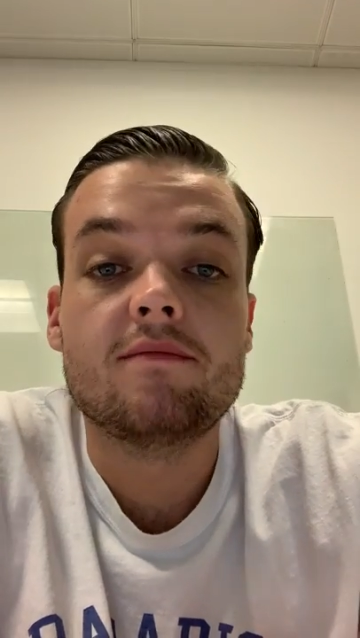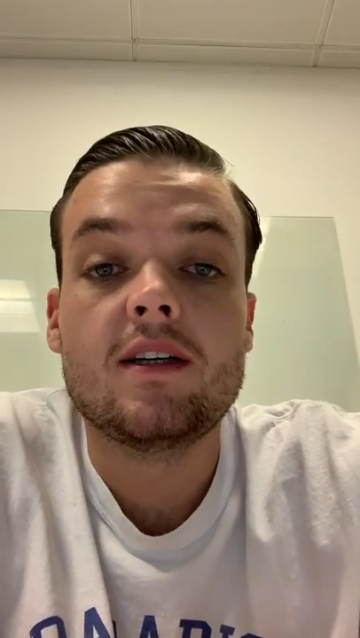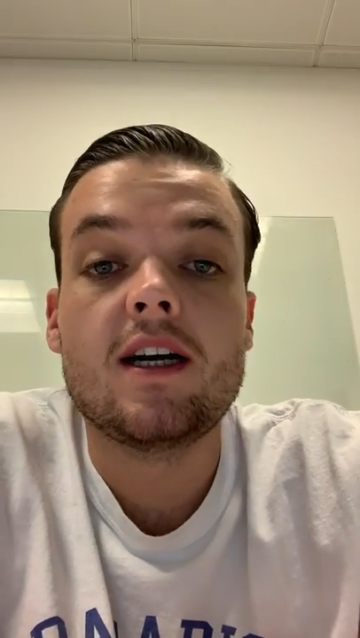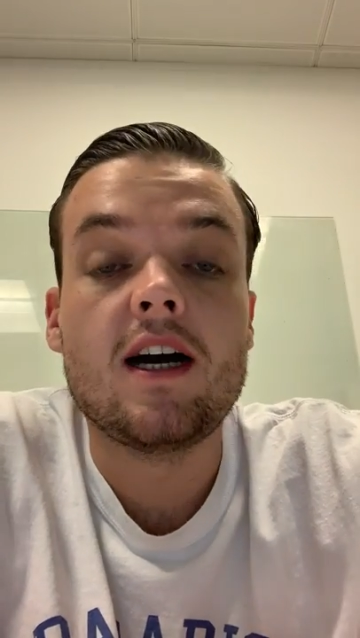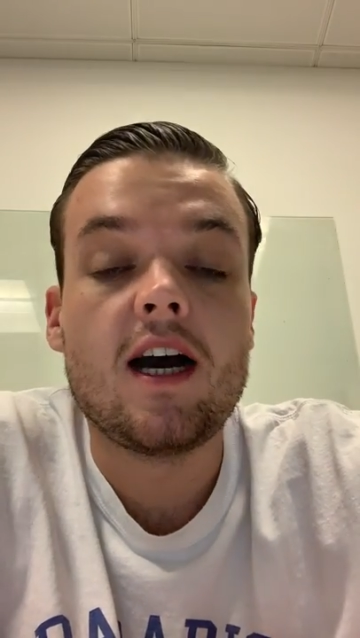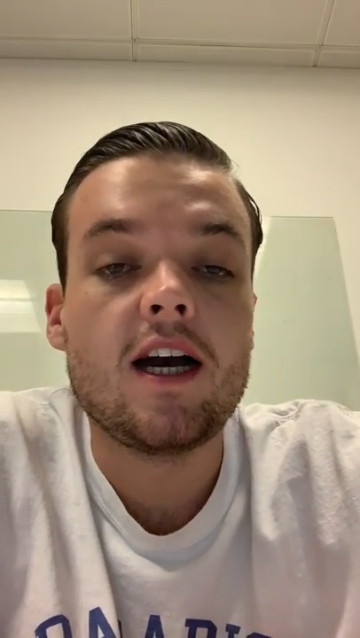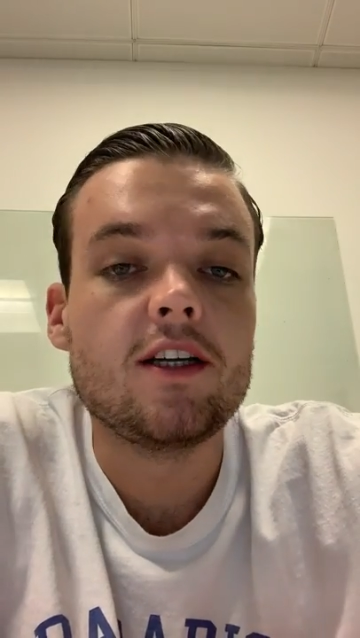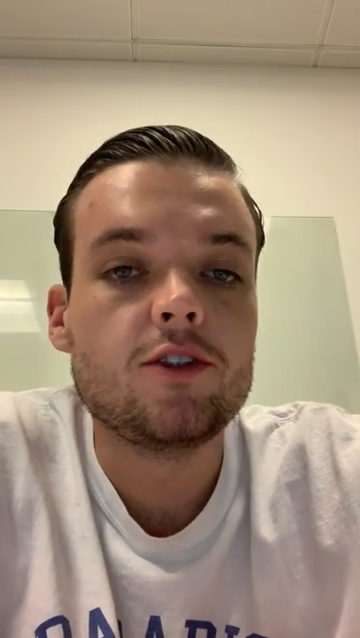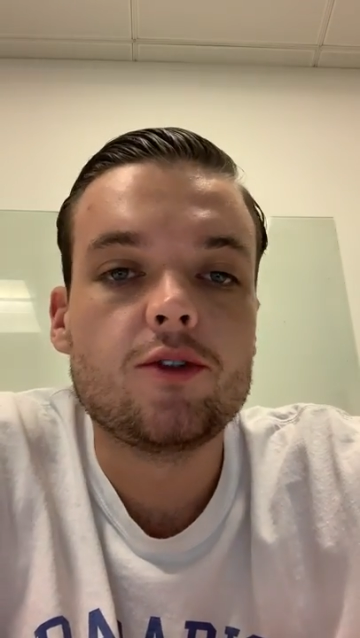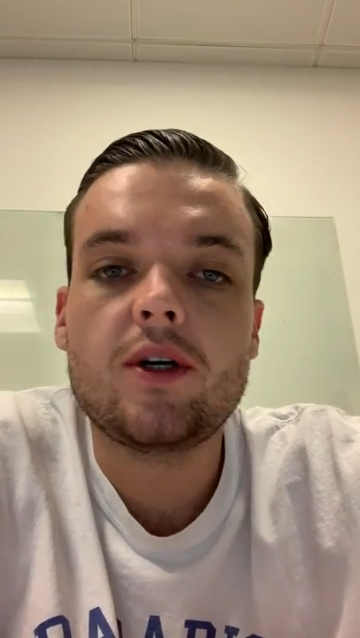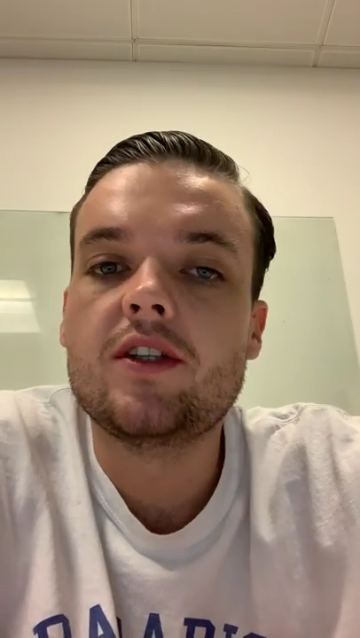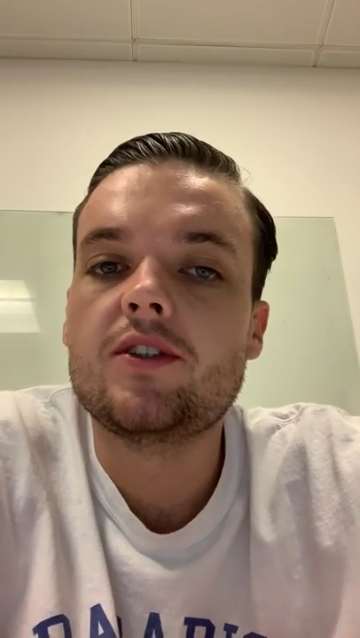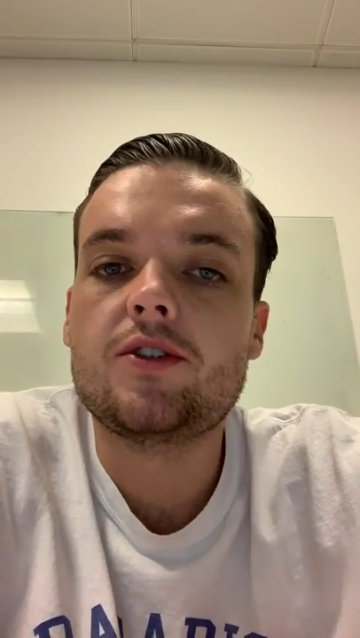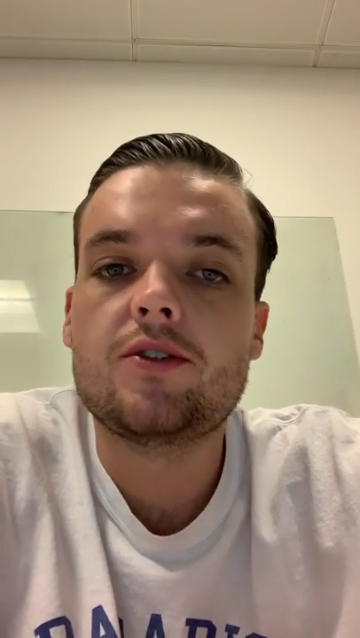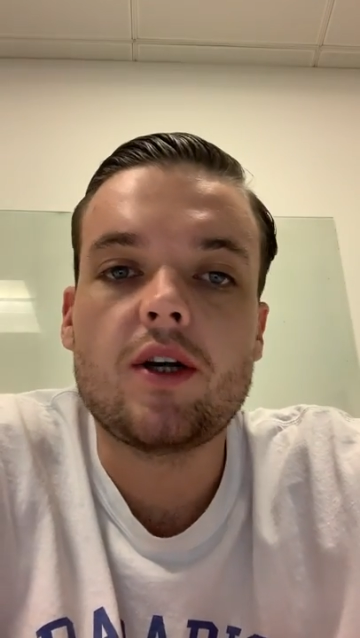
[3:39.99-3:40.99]
Uh, I
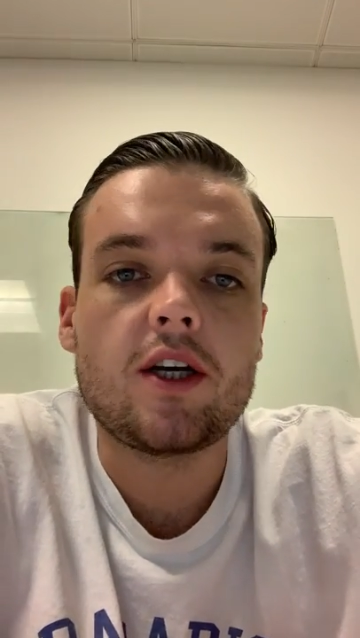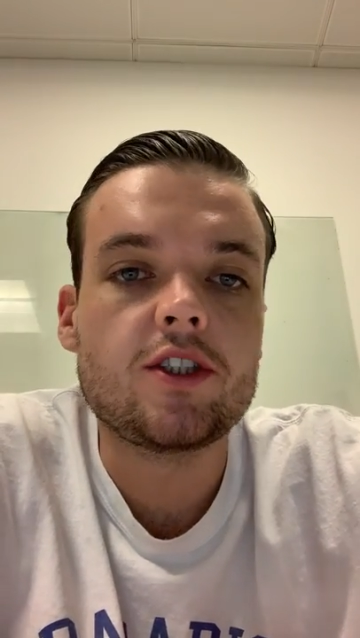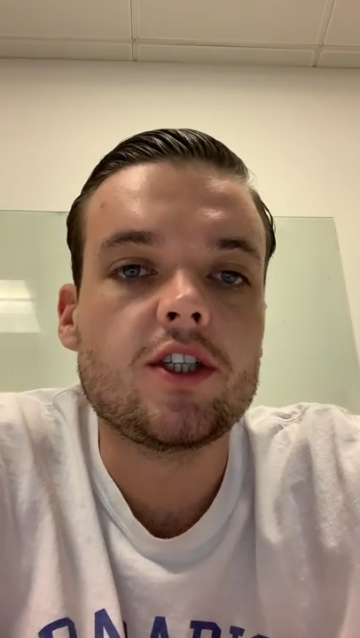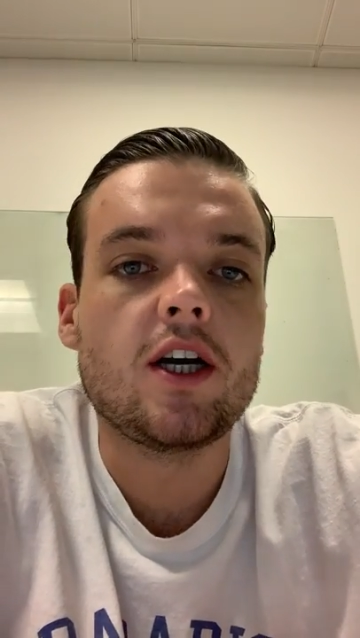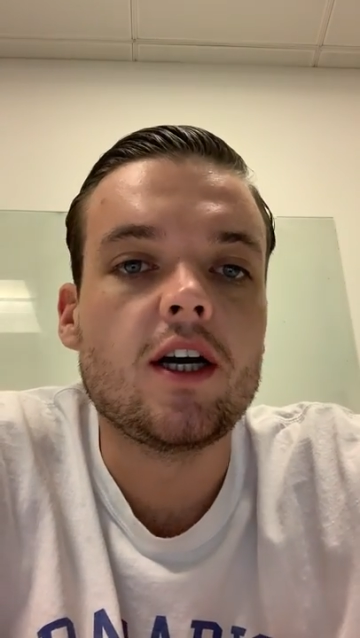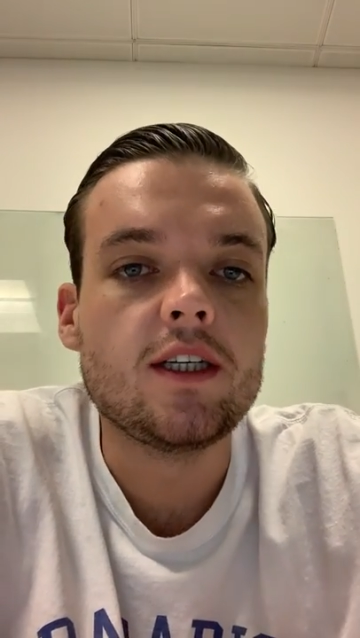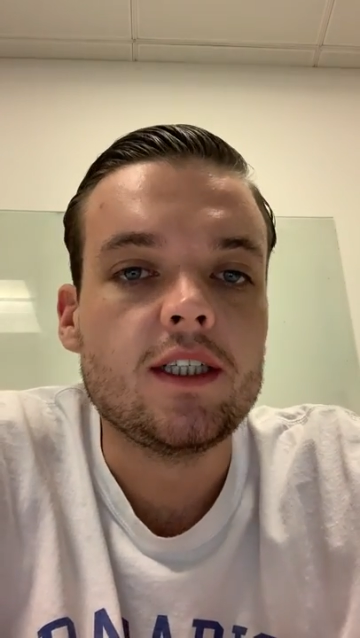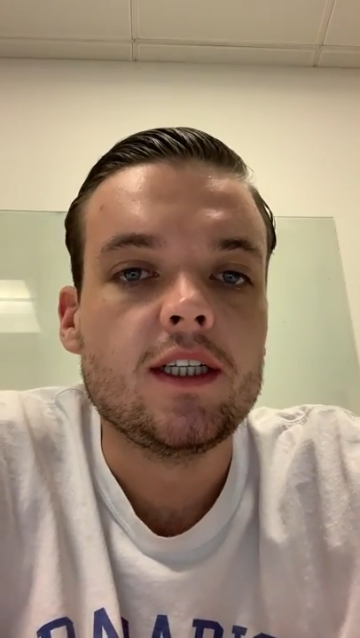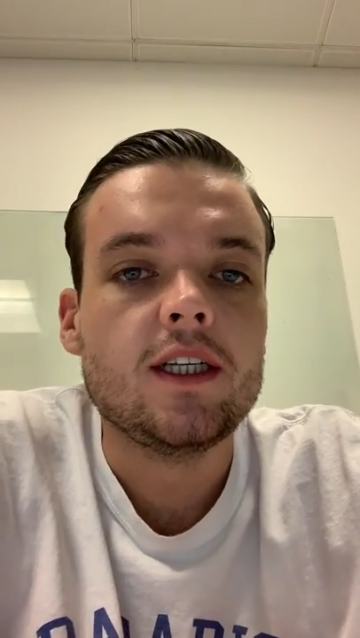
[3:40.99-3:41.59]
enjoy the structure.